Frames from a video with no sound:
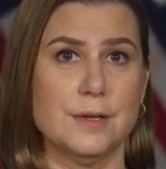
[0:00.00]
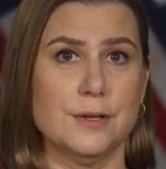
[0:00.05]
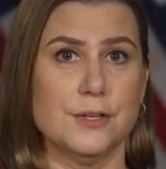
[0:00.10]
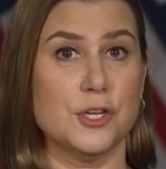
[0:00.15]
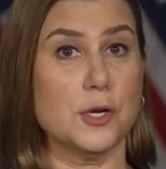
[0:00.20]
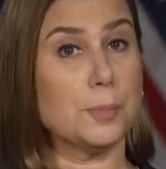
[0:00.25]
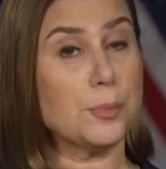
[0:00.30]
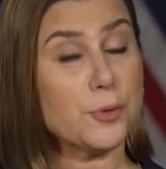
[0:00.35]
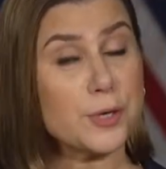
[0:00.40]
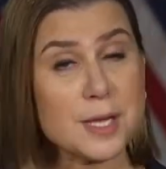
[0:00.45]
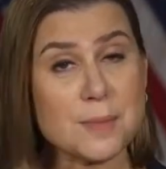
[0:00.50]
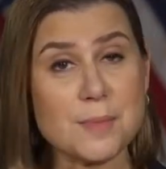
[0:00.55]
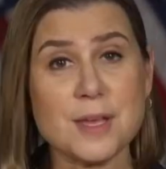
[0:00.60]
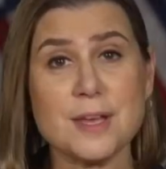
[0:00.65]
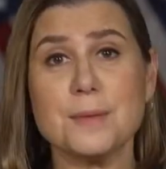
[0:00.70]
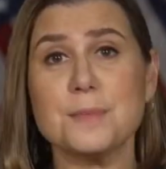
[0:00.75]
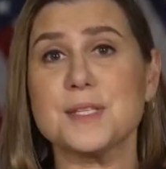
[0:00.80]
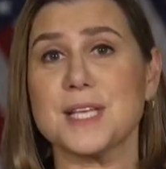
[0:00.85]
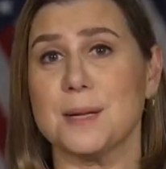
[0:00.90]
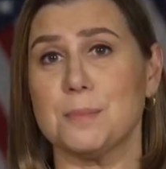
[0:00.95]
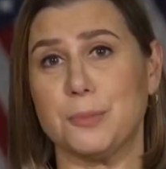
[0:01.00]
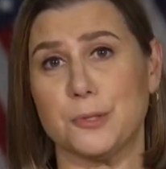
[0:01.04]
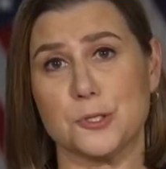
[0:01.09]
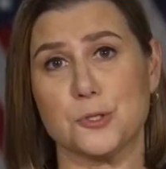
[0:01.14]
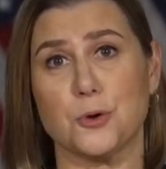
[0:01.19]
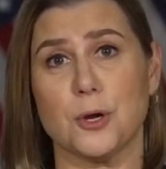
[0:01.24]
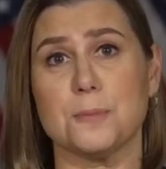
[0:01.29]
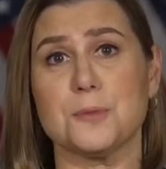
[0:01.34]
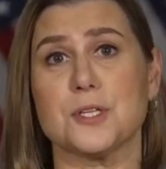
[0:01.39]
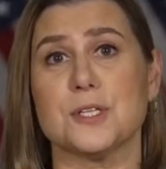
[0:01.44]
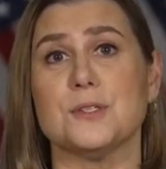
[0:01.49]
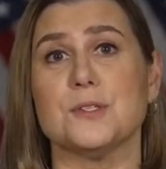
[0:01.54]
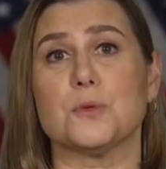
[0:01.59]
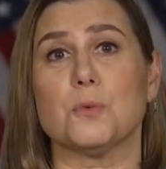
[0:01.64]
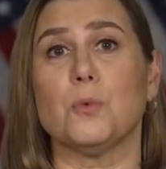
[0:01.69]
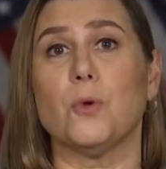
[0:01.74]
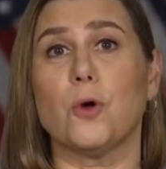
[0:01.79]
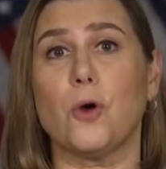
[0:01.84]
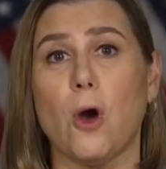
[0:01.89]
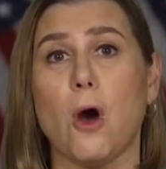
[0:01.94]
Your premiums and prescriptions
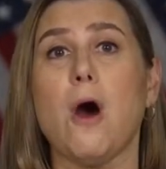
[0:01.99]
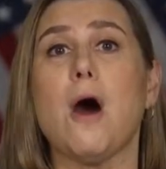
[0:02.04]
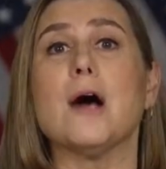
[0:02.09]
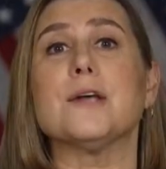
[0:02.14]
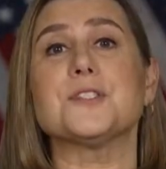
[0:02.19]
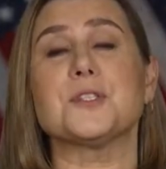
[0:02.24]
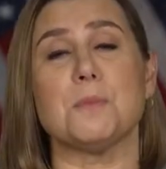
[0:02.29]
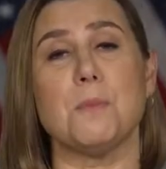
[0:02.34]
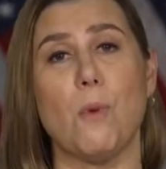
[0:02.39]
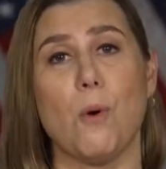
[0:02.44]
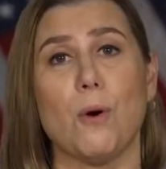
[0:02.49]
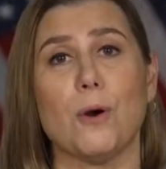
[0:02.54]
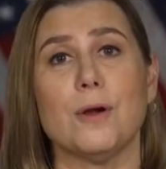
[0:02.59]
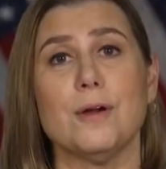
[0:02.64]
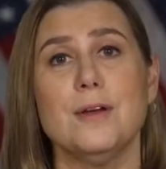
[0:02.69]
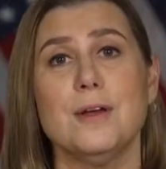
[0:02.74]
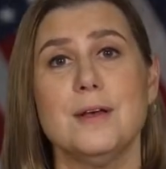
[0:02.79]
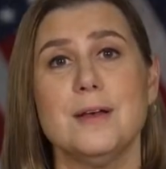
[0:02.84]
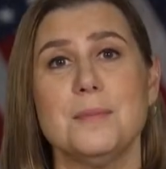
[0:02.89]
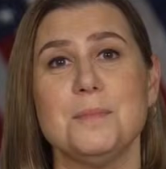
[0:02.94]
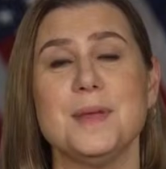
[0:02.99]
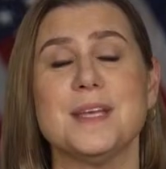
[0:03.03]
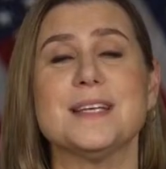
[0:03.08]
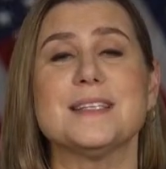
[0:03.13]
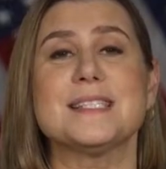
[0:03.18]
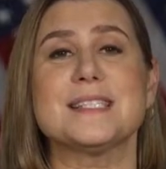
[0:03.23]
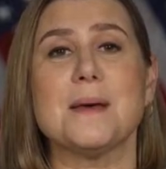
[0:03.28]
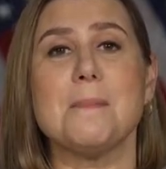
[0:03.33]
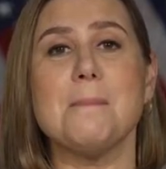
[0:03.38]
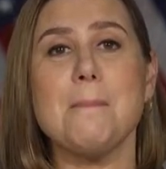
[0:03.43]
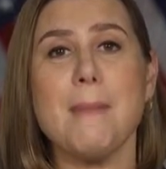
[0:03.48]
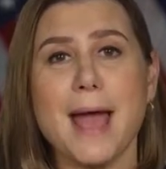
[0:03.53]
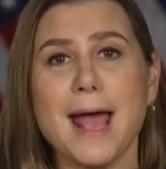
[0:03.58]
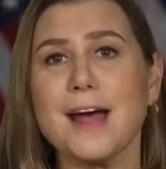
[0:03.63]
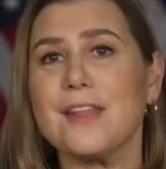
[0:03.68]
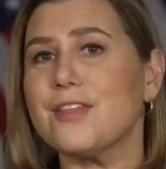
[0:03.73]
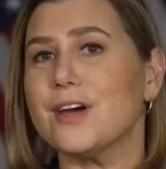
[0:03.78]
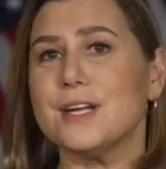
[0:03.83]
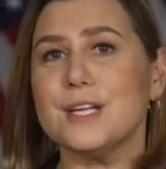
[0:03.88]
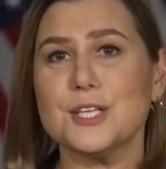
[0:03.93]
will cost more because the
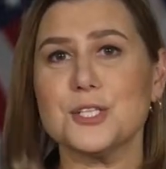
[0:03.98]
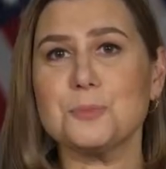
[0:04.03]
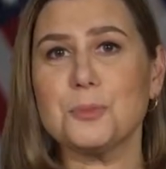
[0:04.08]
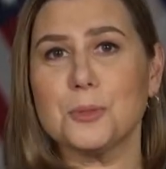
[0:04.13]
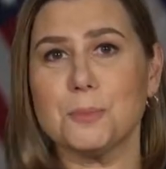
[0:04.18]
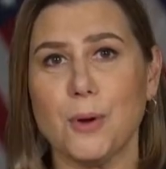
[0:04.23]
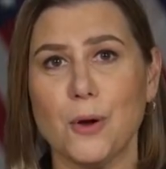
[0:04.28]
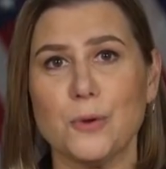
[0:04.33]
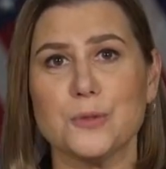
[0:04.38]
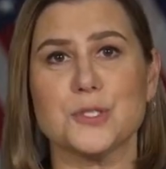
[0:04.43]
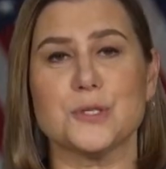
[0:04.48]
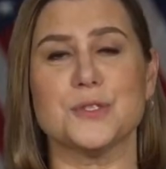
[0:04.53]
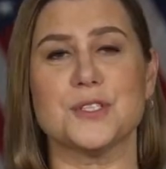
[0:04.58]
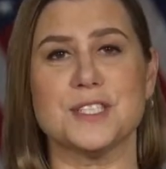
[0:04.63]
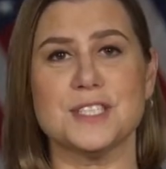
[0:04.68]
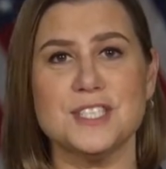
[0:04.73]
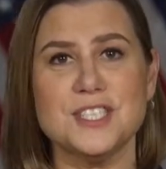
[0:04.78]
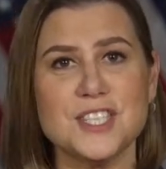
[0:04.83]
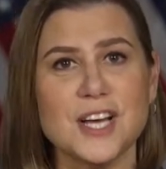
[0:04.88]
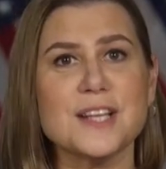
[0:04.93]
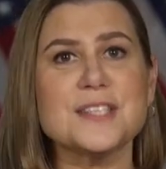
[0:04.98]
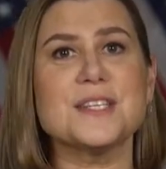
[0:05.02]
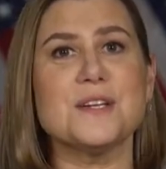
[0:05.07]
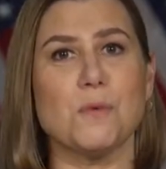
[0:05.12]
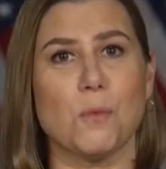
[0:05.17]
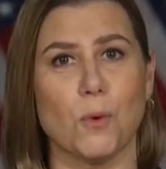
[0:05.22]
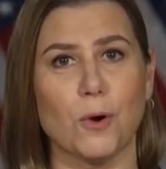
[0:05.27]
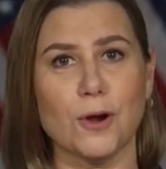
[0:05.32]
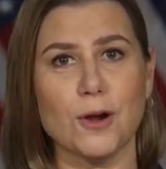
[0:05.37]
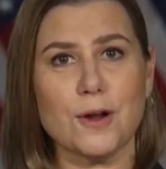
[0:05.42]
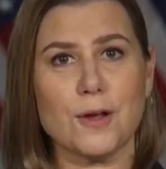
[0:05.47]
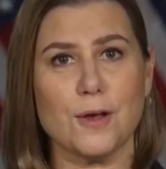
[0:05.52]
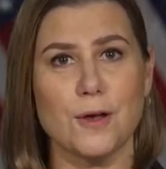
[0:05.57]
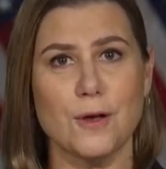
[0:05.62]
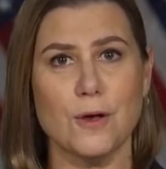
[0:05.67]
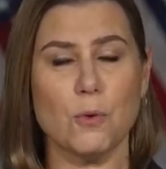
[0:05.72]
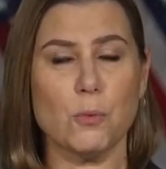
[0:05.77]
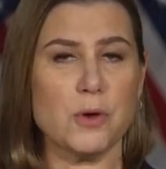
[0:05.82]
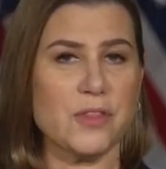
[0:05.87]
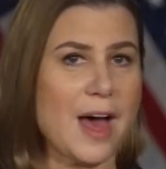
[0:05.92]
math on his proposals doesn't work
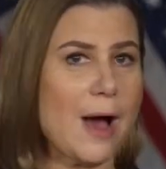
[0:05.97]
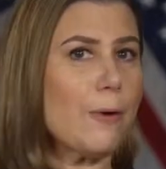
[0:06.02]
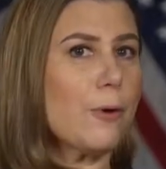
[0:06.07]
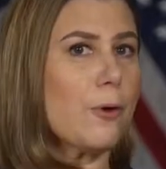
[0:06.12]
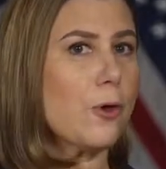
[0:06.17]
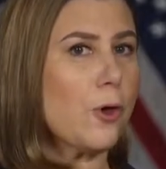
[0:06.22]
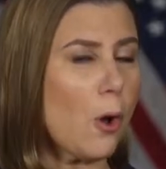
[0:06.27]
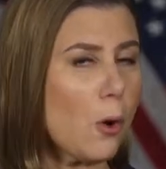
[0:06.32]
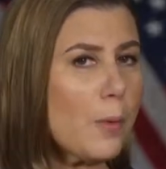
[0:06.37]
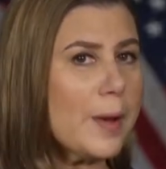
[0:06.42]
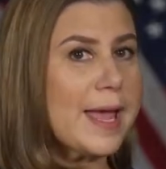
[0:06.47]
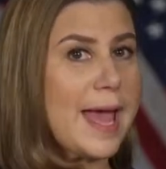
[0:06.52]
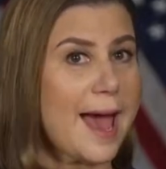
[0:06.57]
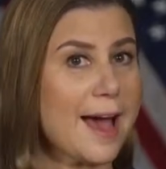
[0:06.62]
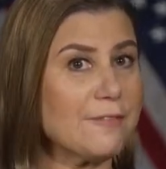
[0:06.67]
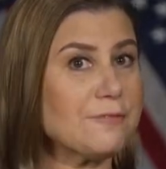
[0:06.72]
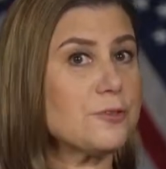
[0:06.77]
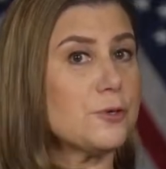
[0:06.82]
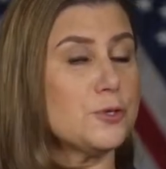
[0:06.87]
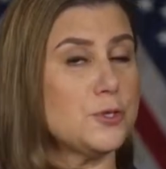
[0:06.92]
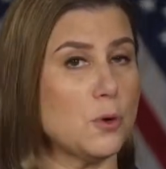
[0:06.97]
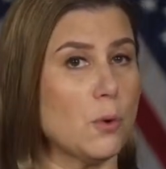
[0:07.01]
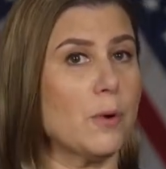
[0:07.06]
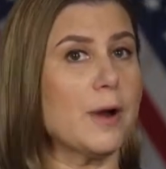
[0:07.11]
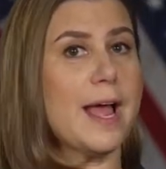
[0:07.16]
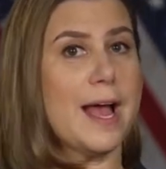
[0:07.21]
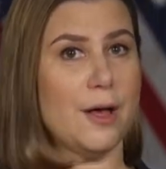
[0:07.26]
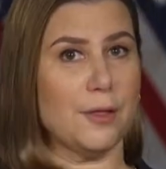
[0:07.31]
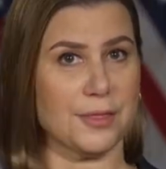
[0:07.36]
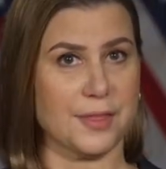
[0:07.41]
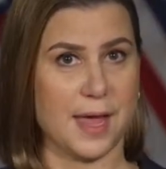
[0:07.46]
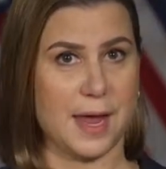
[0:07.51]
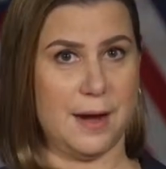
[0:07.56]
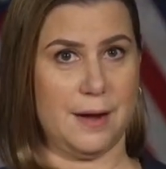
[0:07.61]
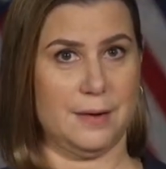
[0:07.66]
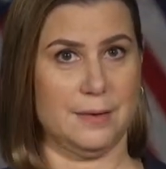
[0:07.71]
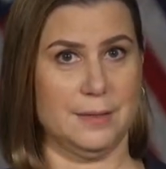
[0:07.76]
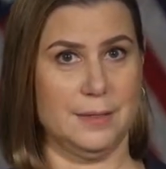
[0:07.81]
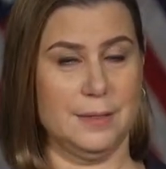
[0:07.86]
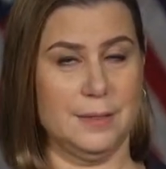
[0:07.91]
without going after your health care.